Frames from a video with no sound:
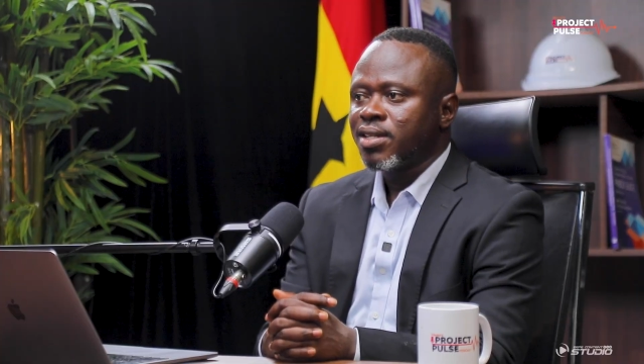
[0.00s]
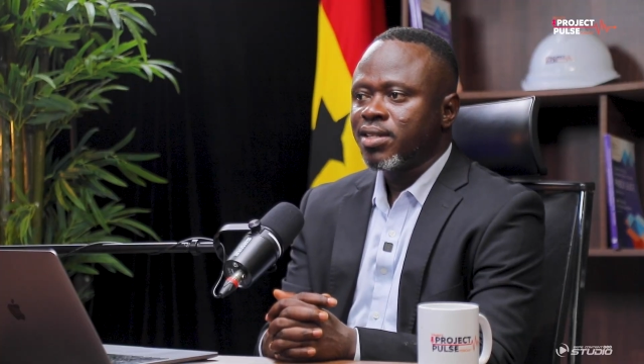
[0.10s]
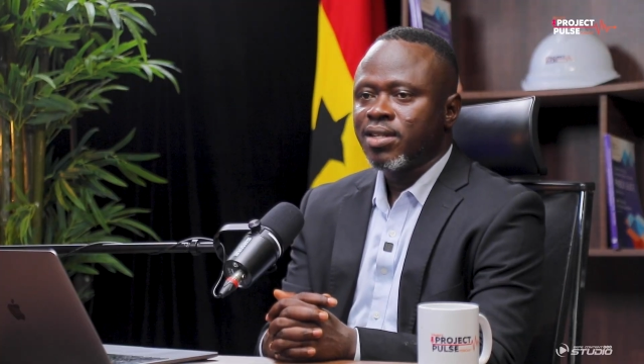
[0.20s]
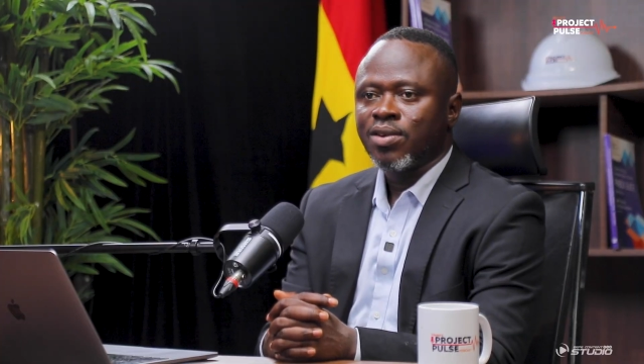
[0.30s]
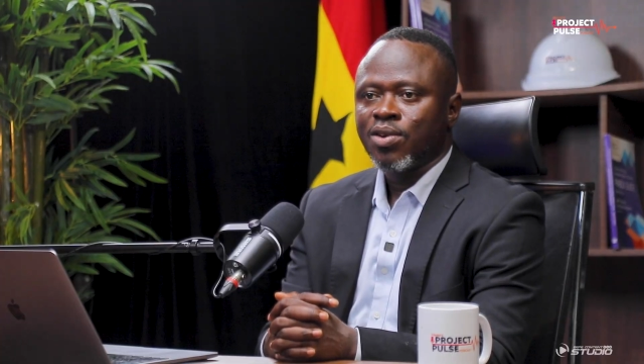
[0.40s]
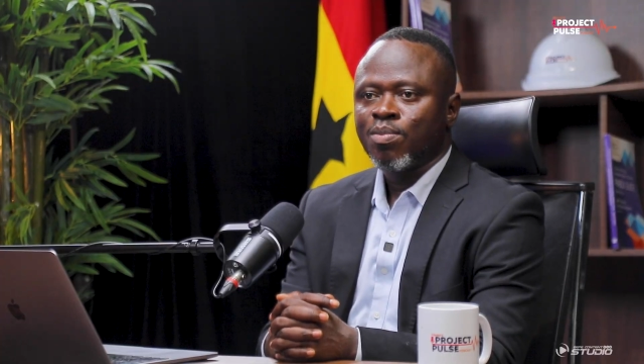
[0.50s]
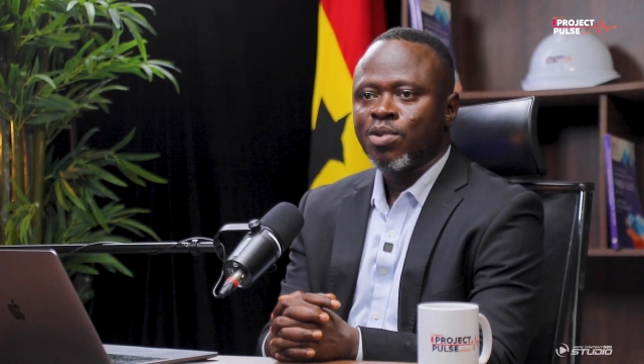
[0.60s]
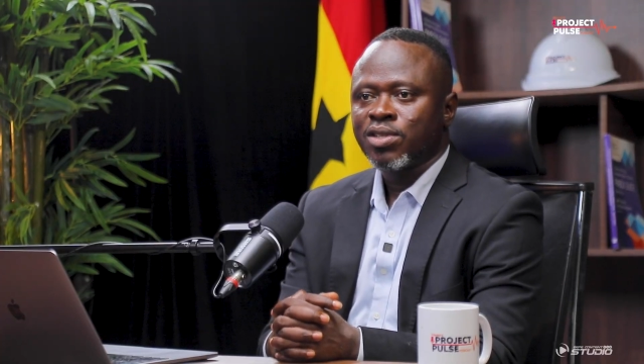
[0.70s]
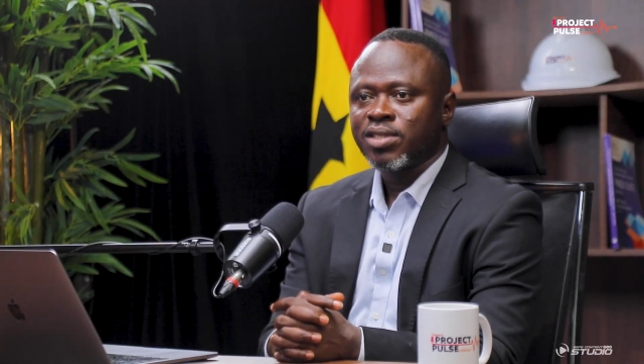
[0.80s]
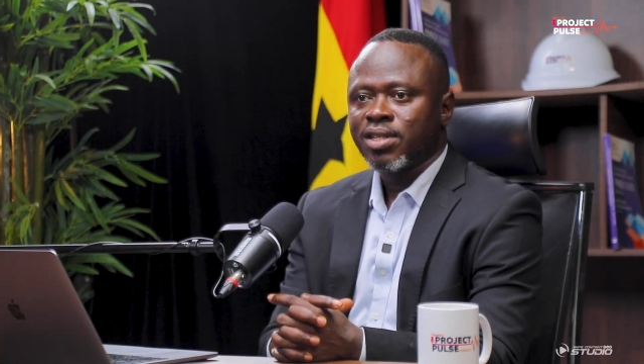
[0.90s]
They all
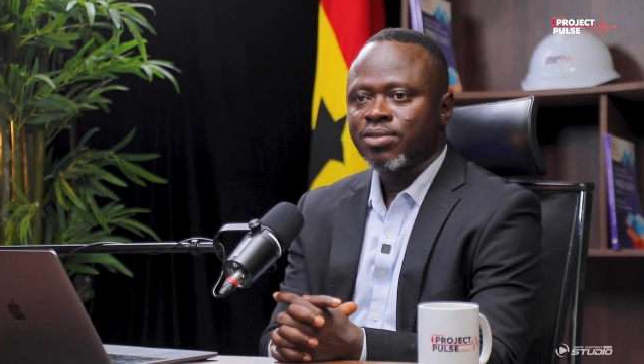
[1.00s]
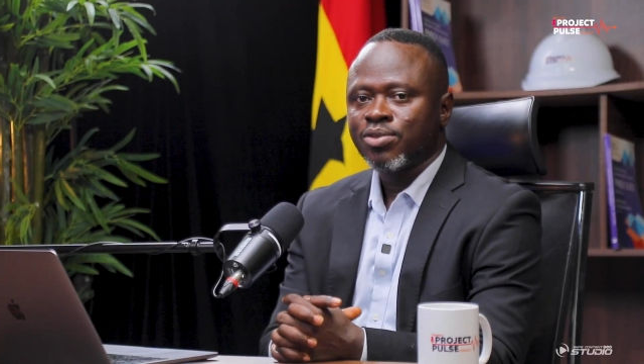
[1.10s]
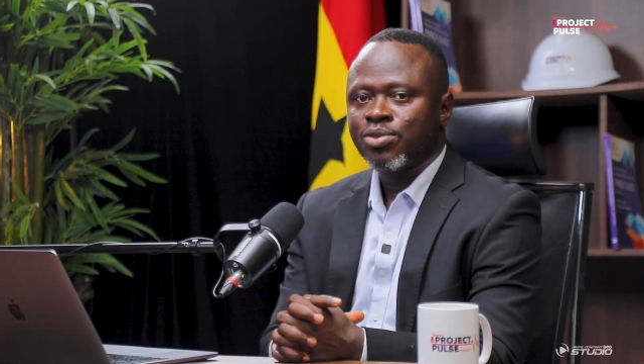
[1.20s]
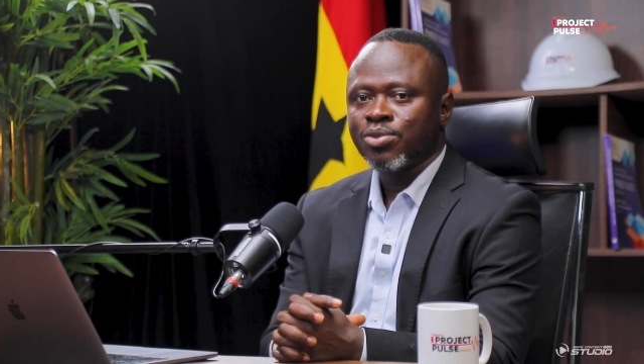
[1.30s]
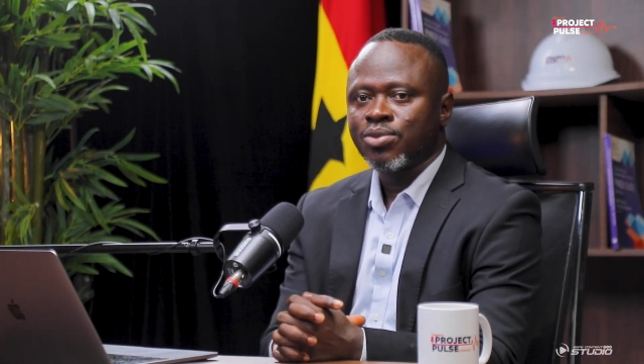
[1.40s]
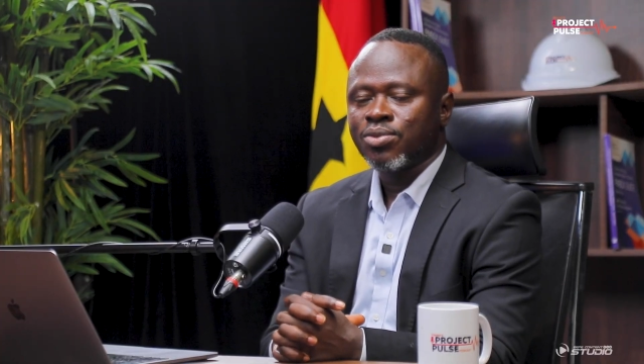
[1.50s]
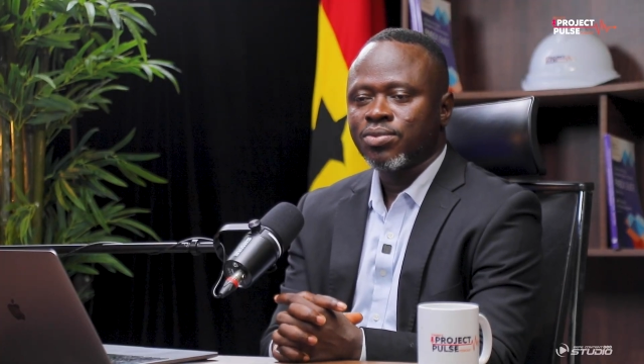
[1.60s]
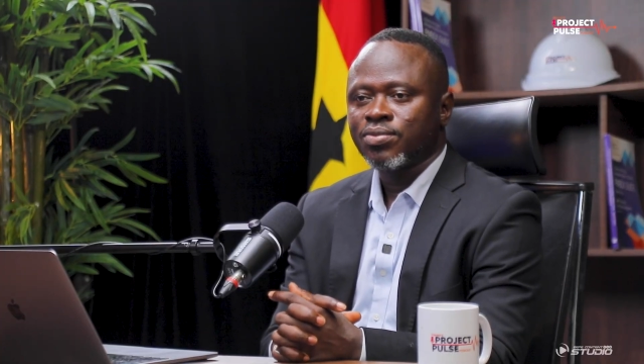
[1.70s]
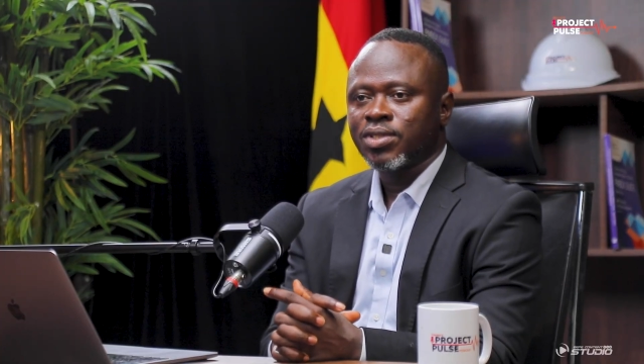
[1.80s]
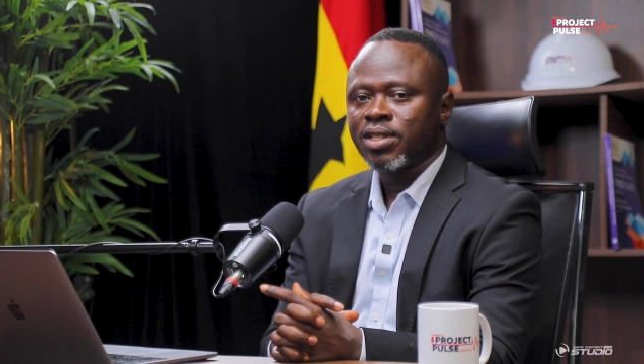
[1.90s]
boil down to
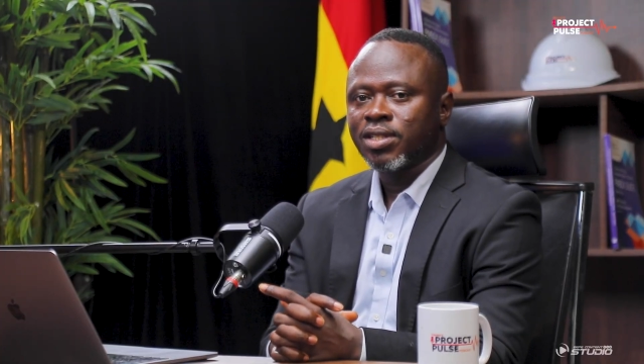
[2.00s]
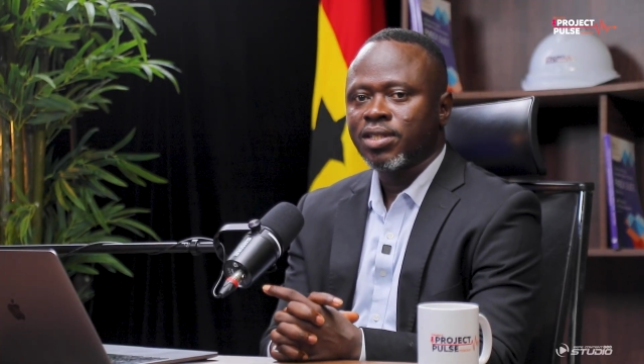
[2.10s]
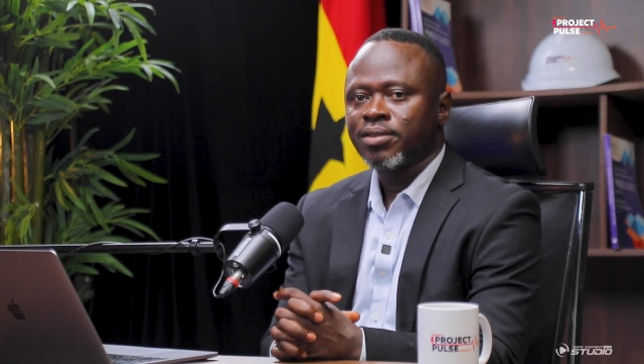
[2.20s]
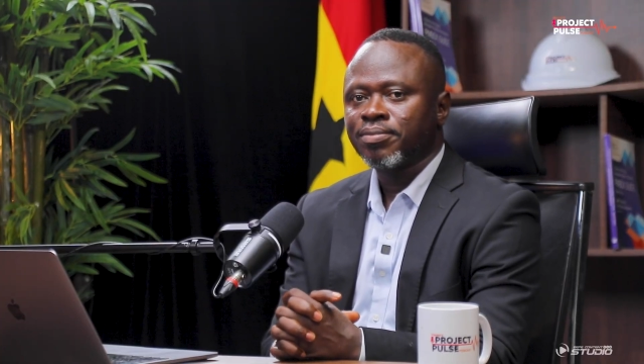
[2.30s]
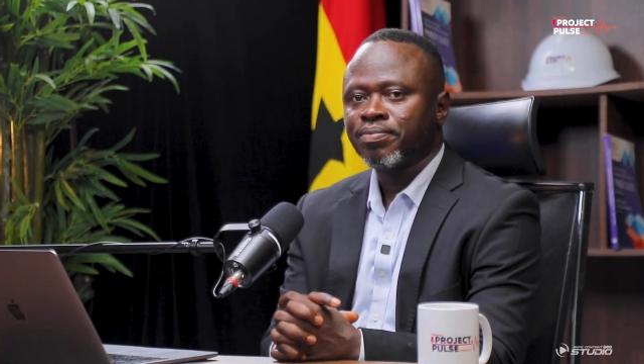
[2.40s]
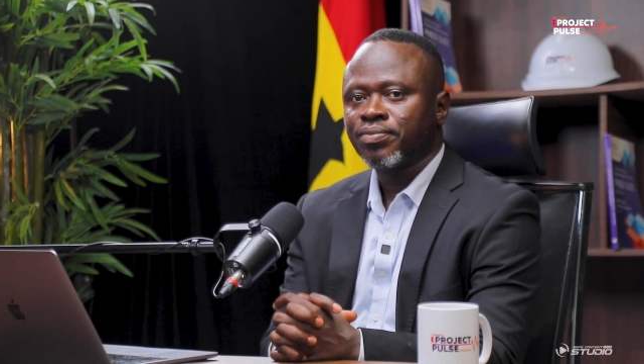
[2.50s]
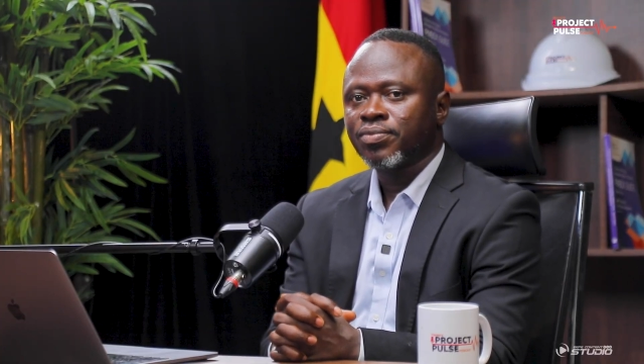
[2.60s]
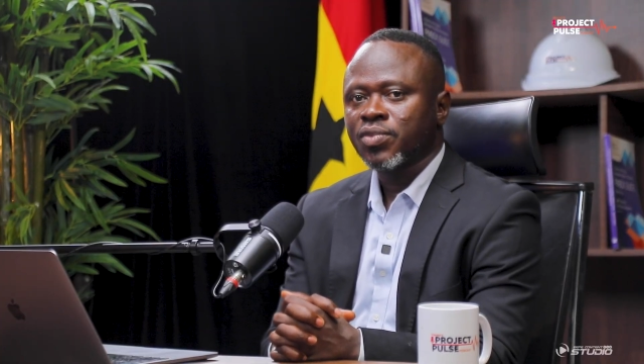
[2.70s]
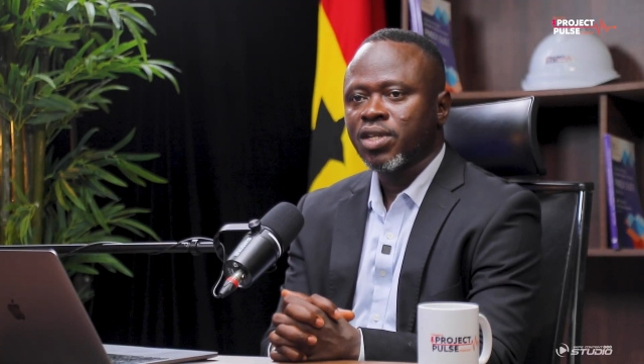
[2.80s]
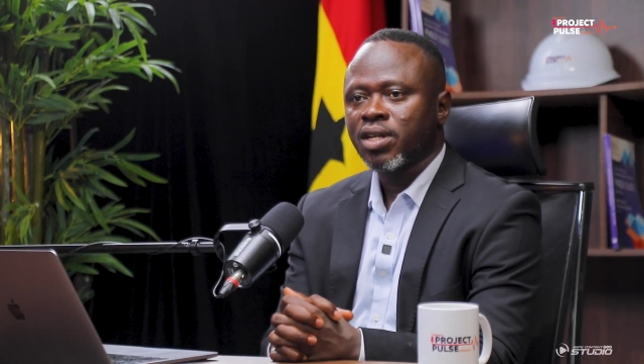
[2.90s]
the
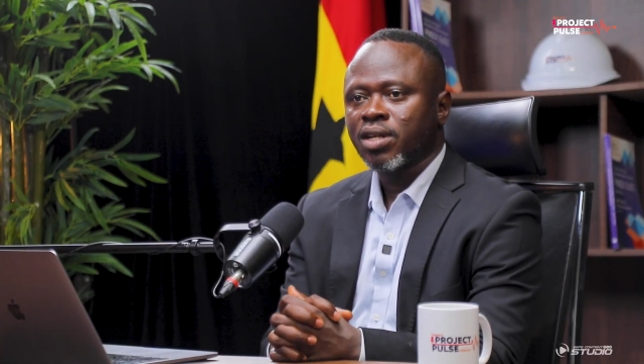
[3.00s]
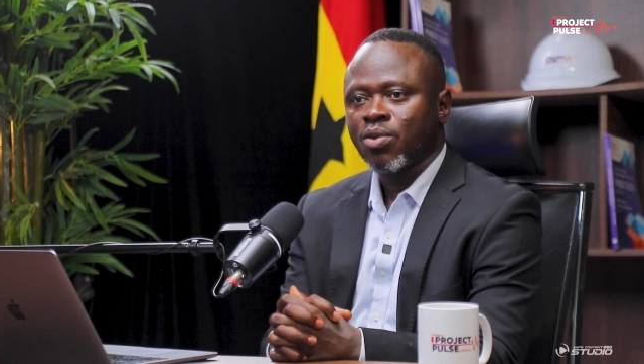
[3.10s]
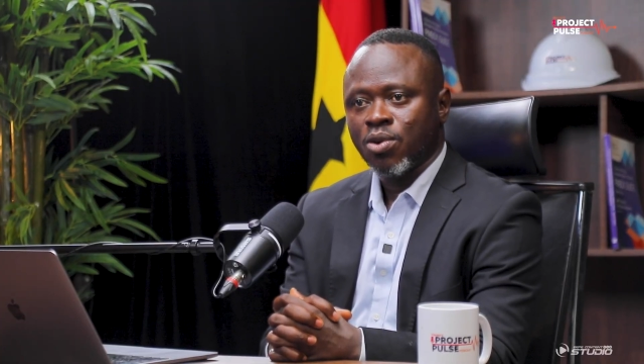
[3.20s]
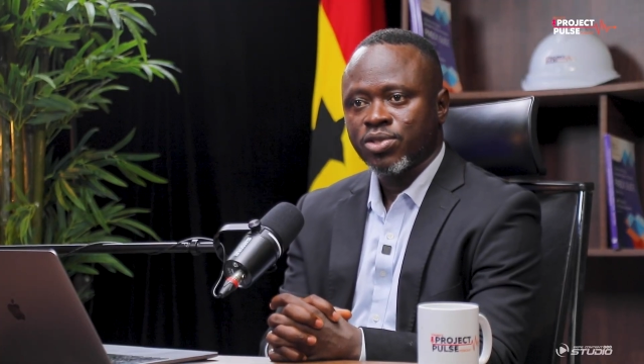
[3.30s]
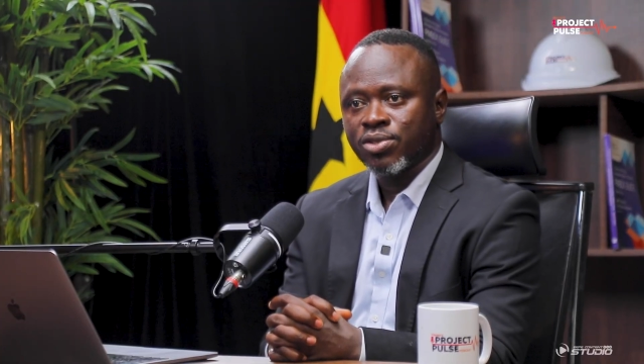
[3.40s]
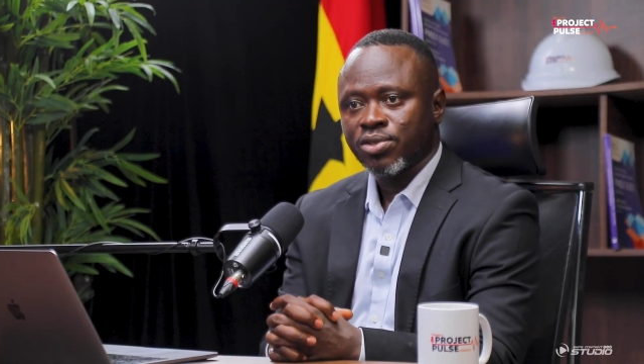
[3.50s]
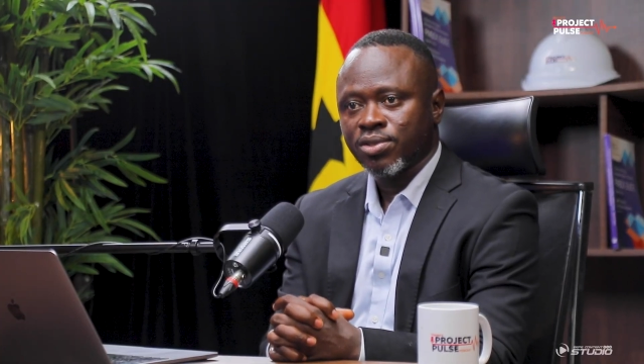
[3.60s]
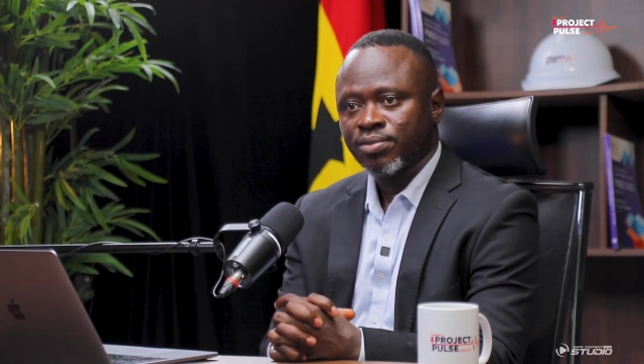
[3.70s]
cost.